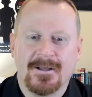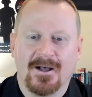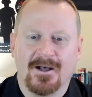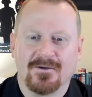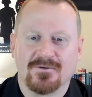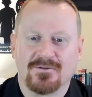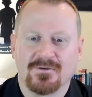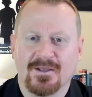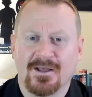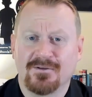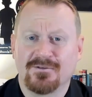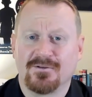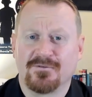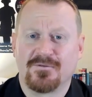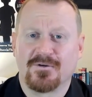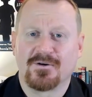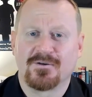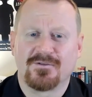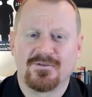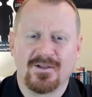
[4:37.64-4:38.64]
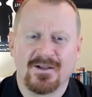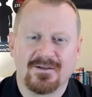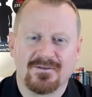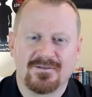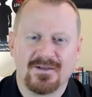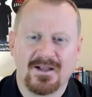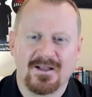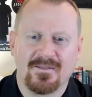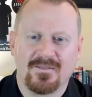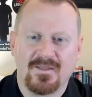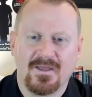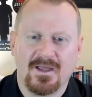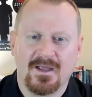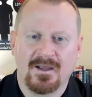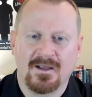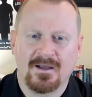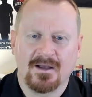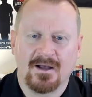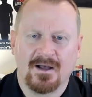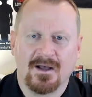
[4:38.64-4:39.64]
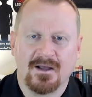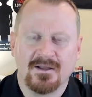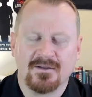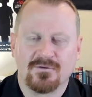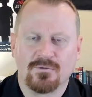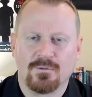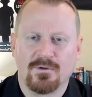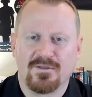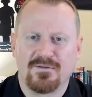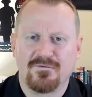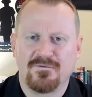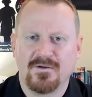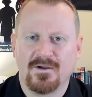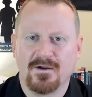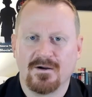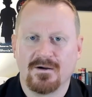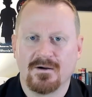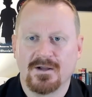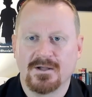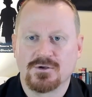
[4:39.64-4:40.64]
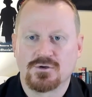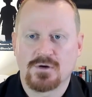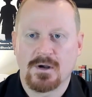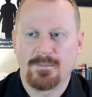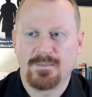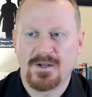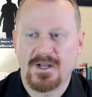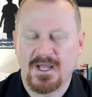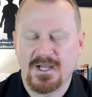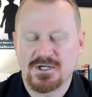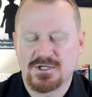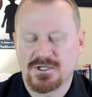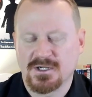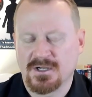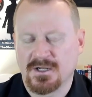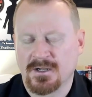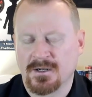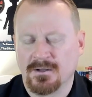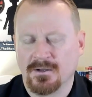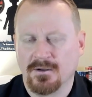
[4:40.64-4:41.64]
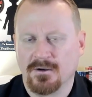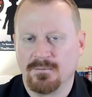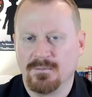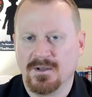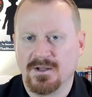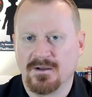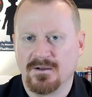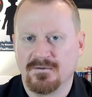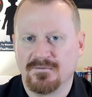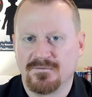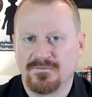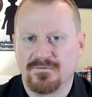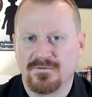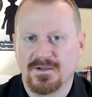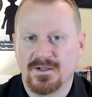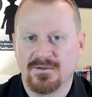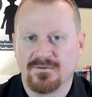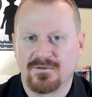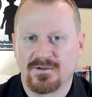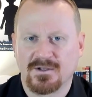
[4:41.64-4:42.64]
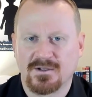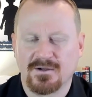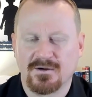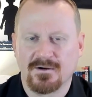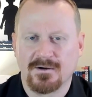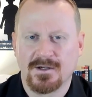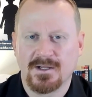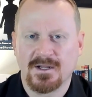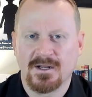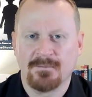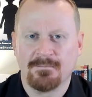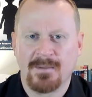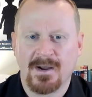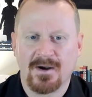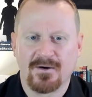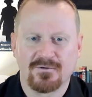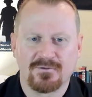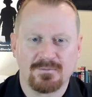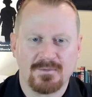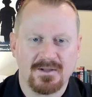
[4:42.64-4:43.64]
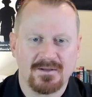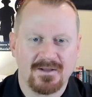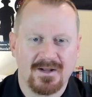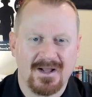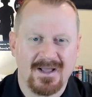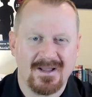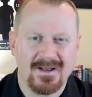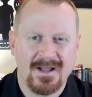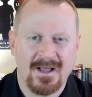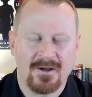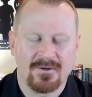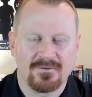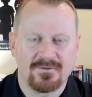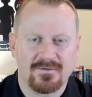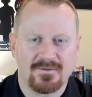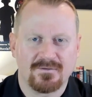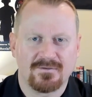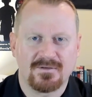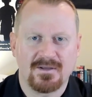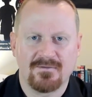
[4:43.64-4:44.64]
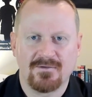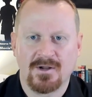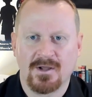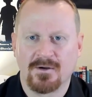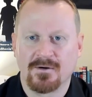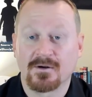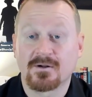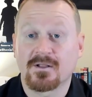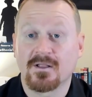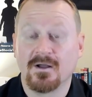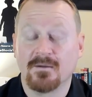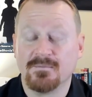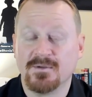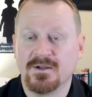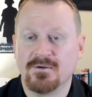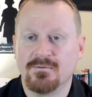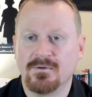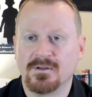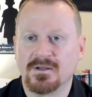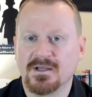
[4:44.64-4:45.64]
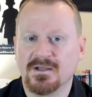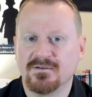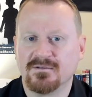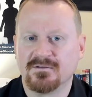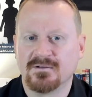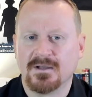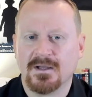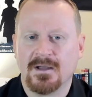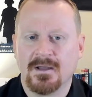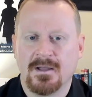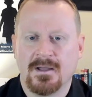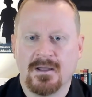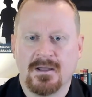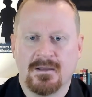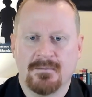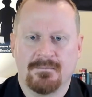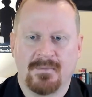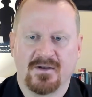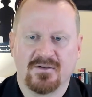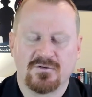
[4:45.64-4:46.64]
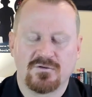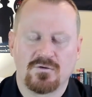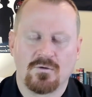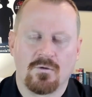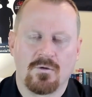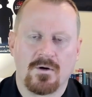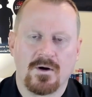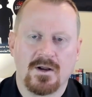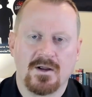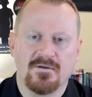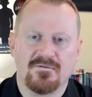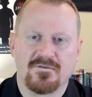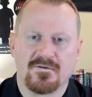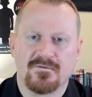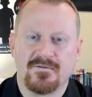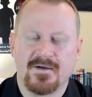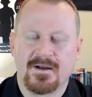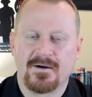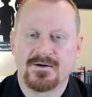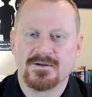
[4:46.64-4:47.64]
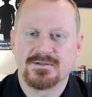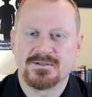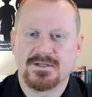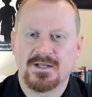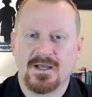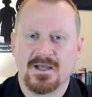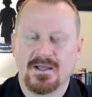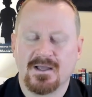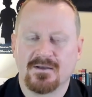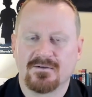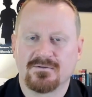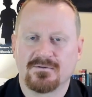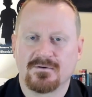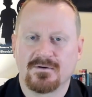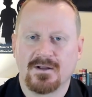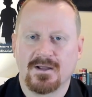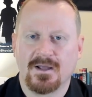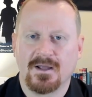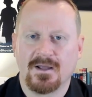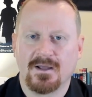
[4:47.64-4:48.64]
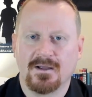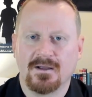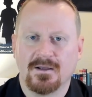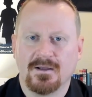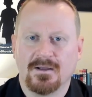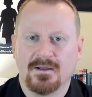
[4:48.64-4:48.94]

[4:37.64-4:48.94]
So that was the first thing. Second thing, it's with fear and trepidation and a little bit of insecurity and embarrassment that I announced the 700 Club did release my story for Veterans Day yesterday.